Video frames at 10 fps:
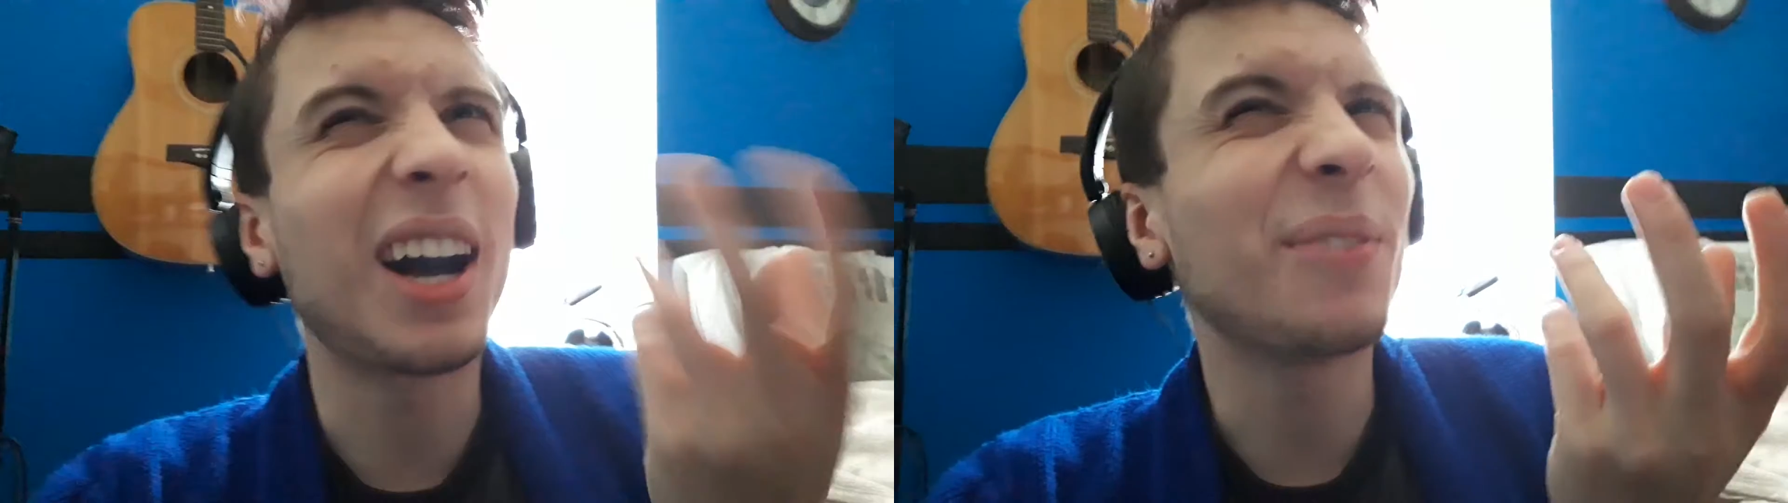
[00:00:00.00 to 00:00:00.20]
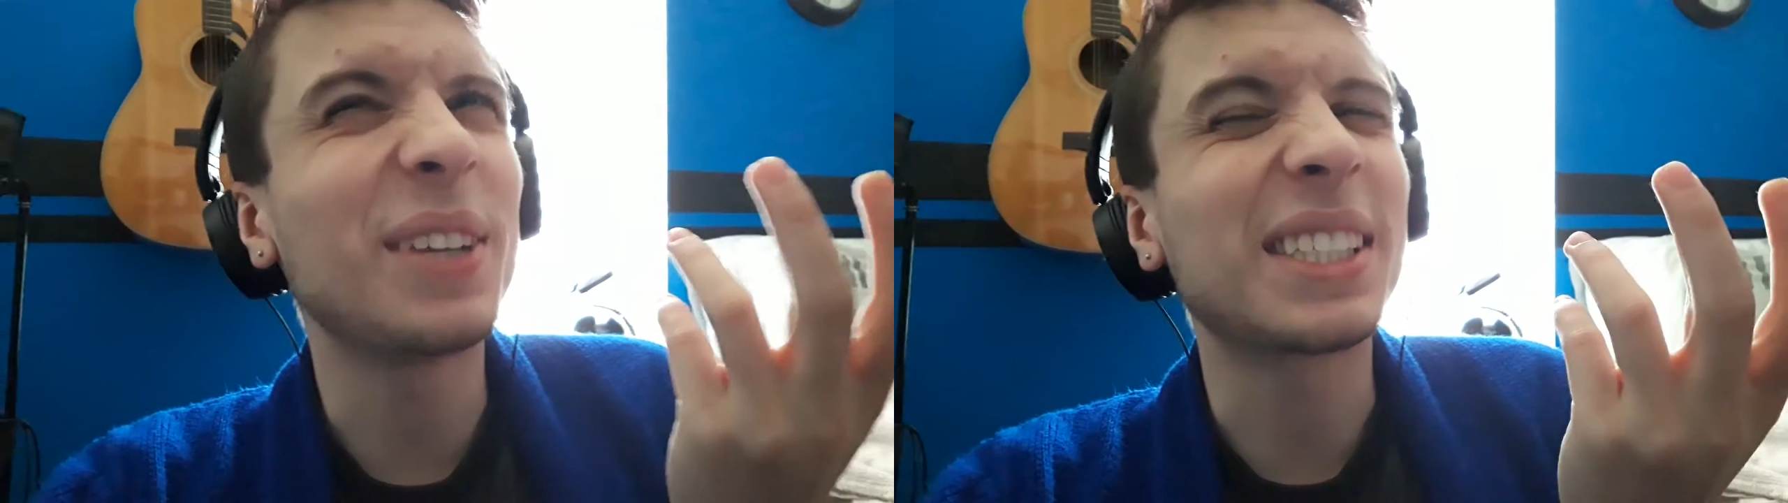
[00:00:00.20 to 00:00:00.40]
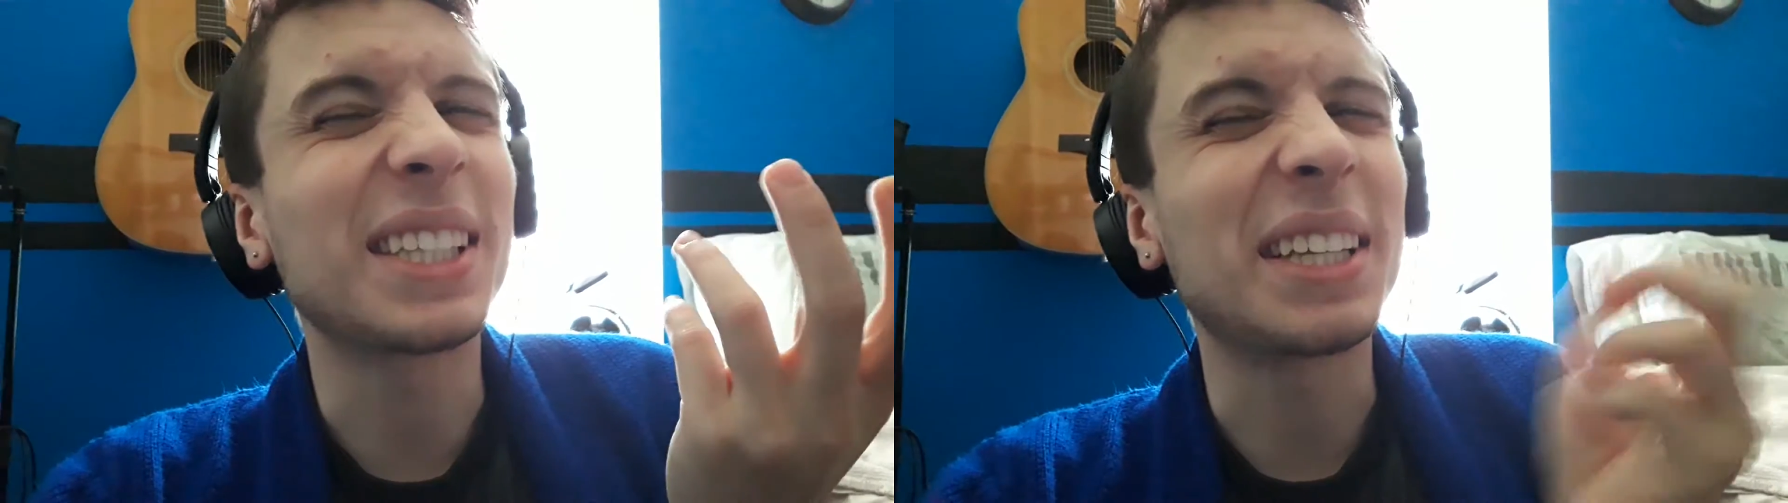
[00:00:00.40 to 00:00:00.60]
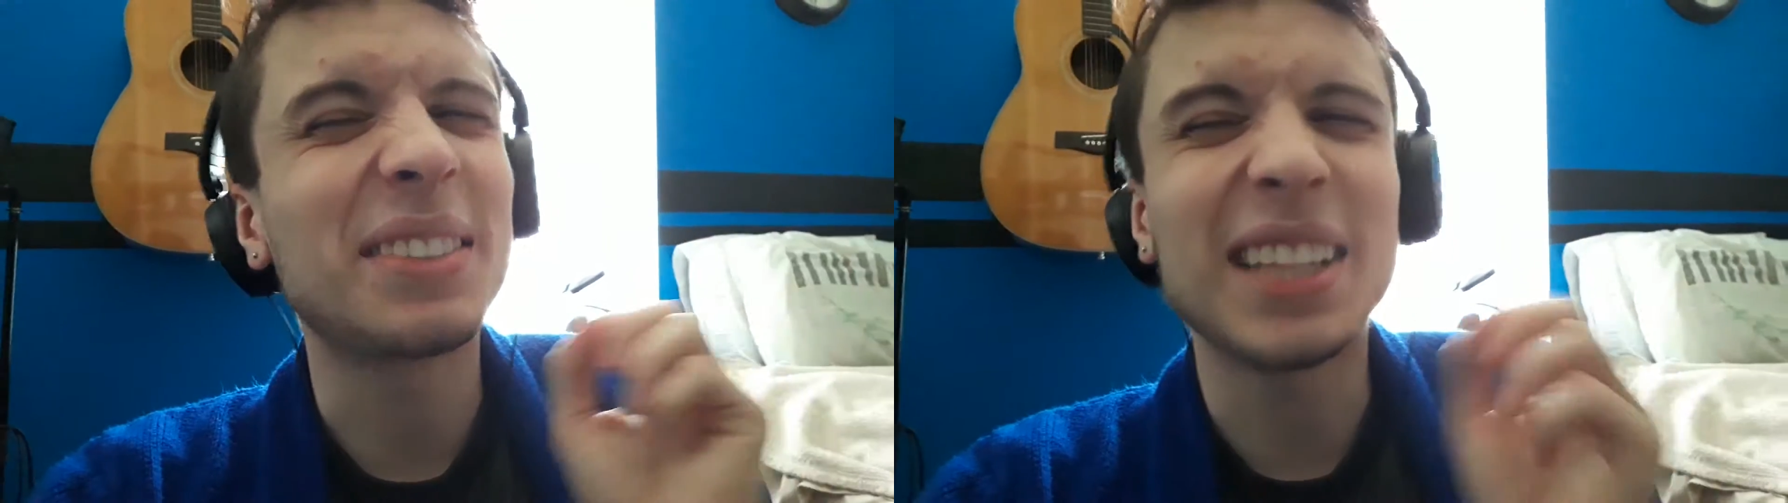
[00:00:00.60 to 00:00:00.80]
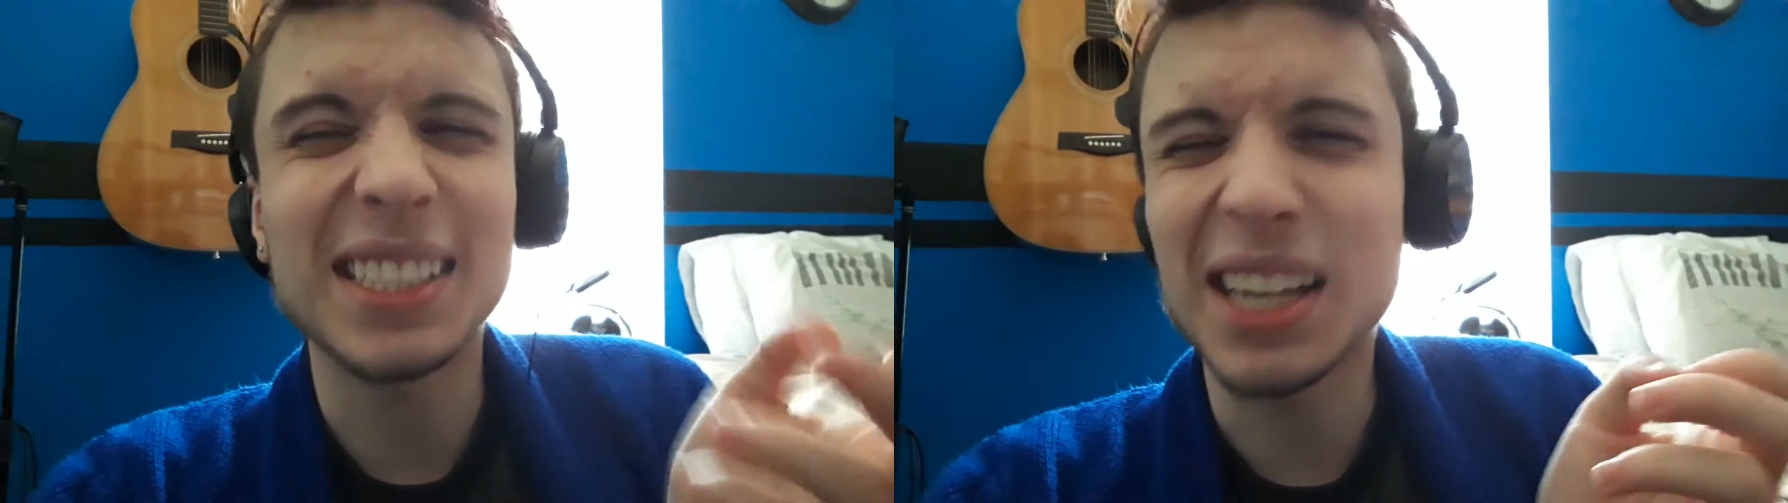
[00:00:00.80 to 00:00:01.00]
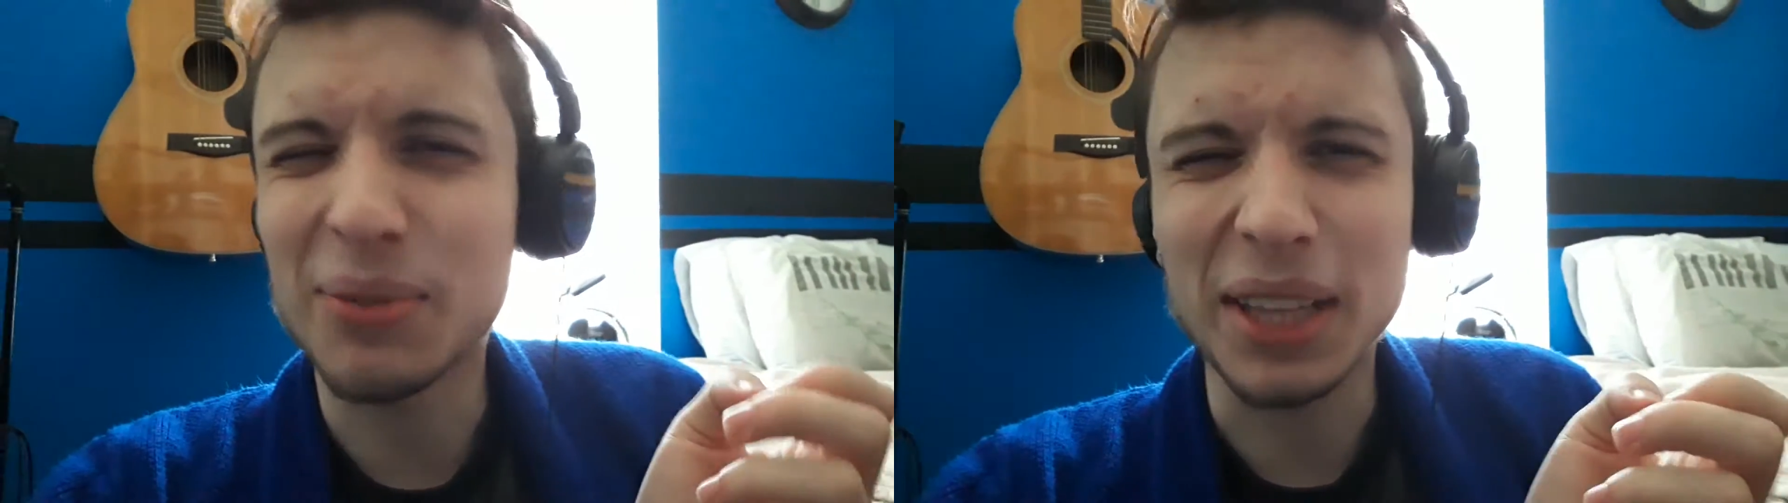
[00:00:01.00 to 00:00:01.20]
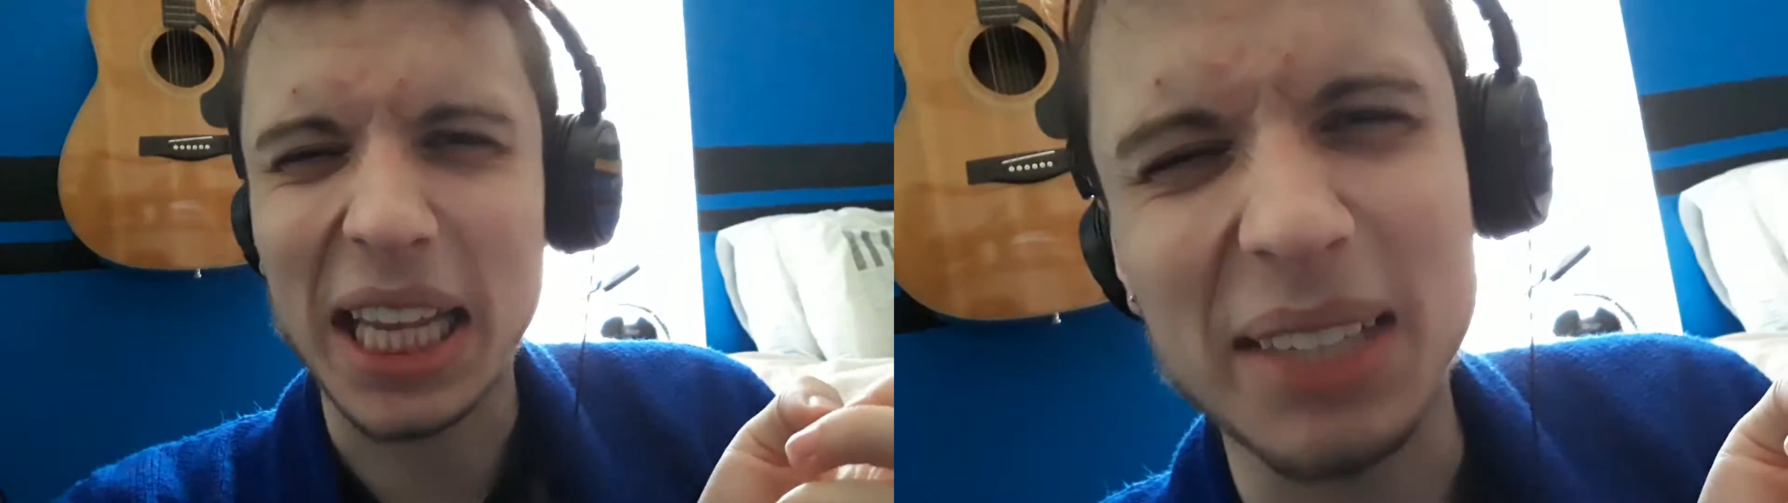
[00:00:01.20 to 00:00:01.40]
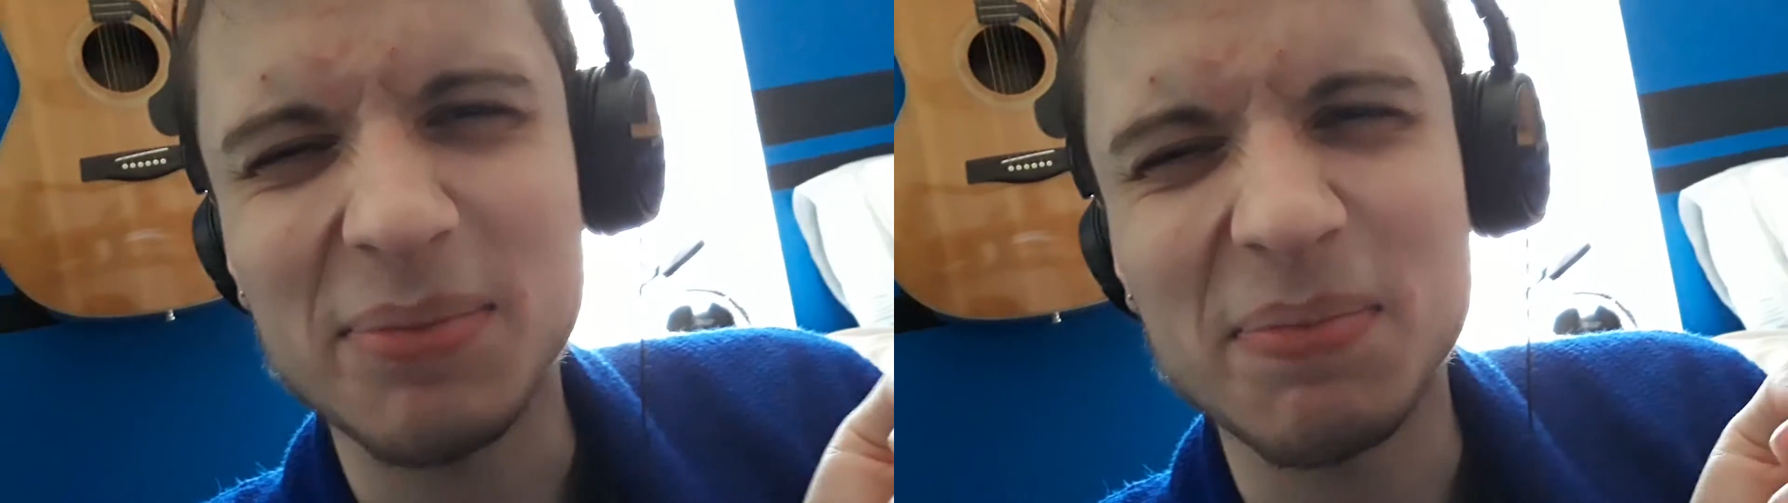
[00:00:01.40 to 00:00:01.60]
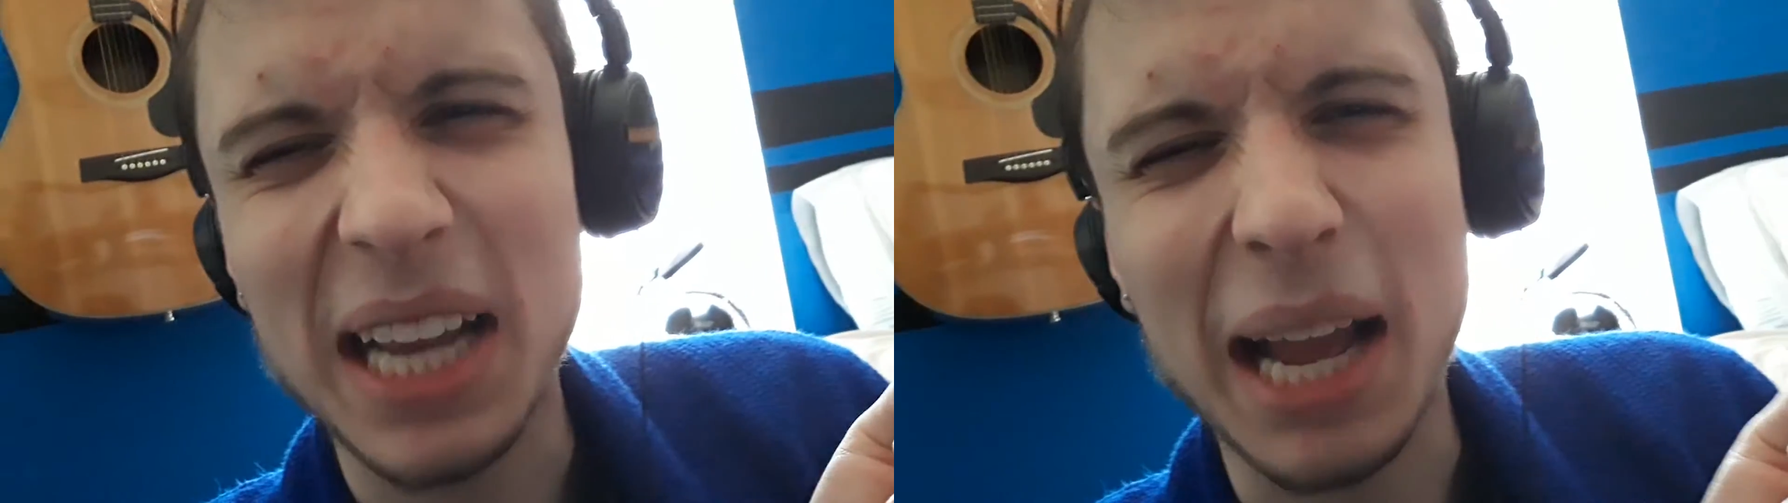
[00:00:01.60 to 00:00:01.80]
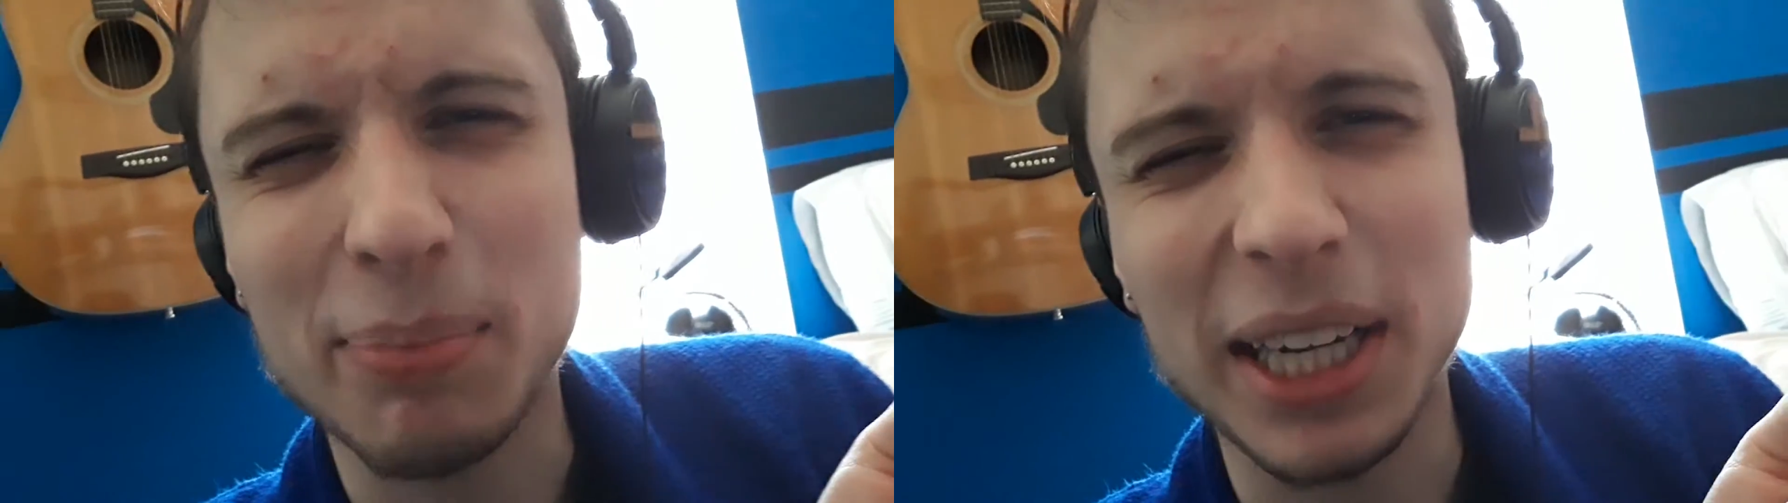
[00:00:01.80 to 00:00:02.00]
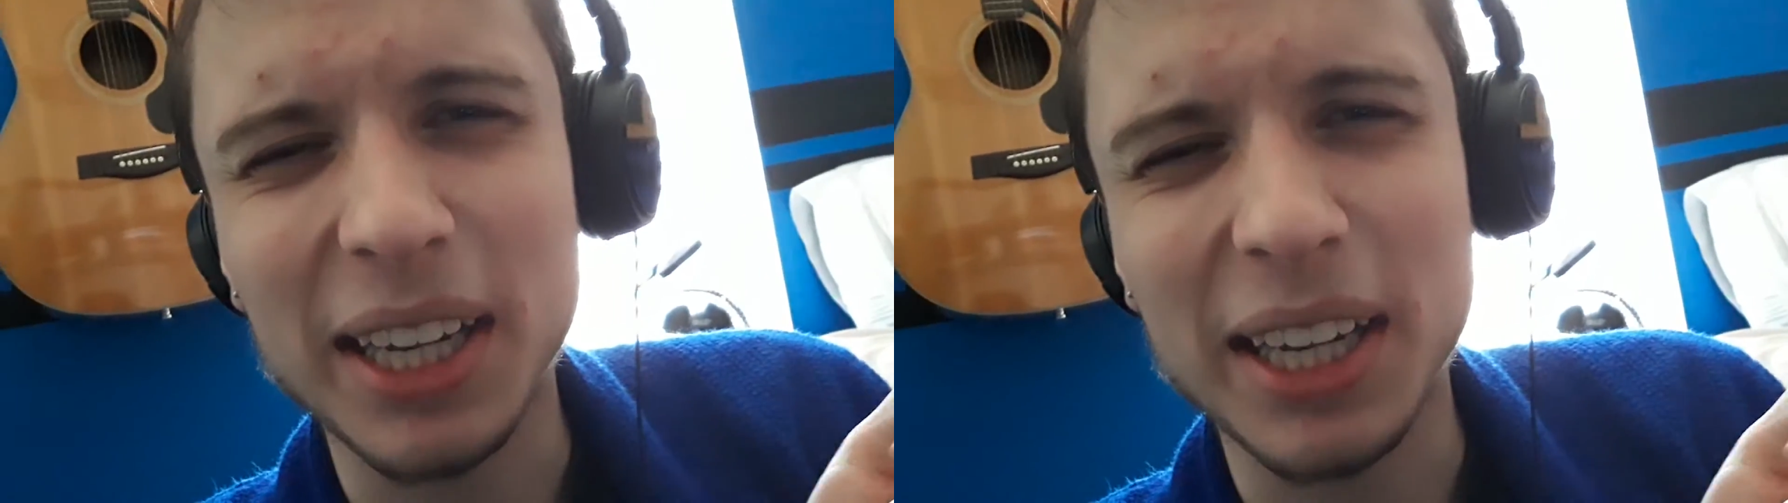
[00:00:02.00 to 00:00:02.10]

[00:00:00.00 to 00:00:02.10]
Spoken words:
Obviously, that's not really happening.